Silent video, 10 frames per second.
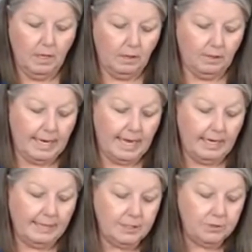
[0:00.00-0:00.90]
Okay, I
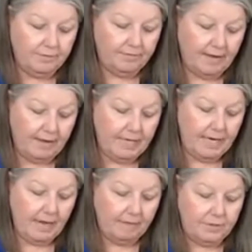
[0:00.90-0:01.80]
like to do a five and a
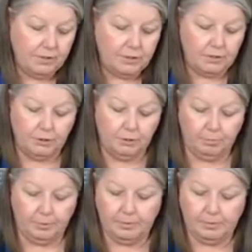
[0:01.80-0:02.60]
half inch loop